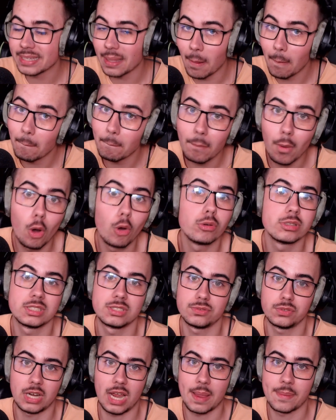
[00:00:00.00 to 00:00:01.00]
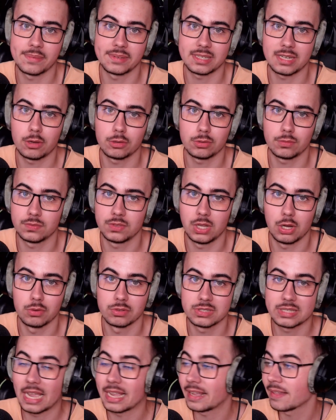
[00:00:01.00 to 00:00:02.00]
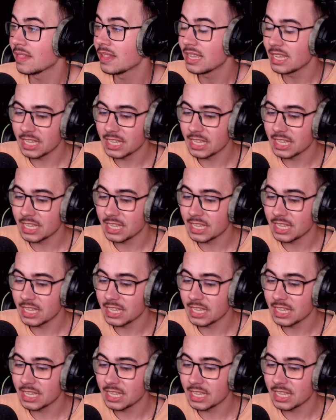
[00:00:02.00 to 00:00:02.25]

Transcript: the most frames out of those. Right?